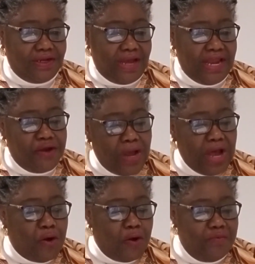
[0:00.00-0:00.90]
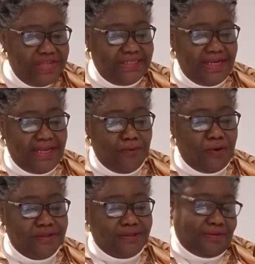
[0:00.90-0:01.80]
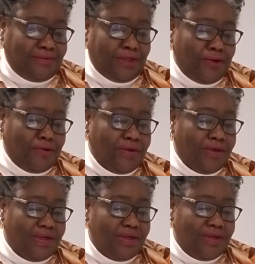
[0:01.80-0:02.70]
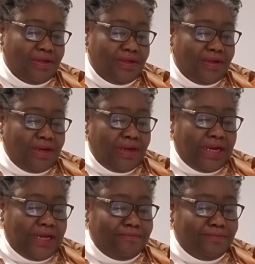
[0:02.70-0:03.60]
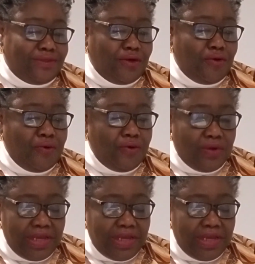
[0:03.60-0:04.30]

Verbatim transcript: I know how committed he was, you know. So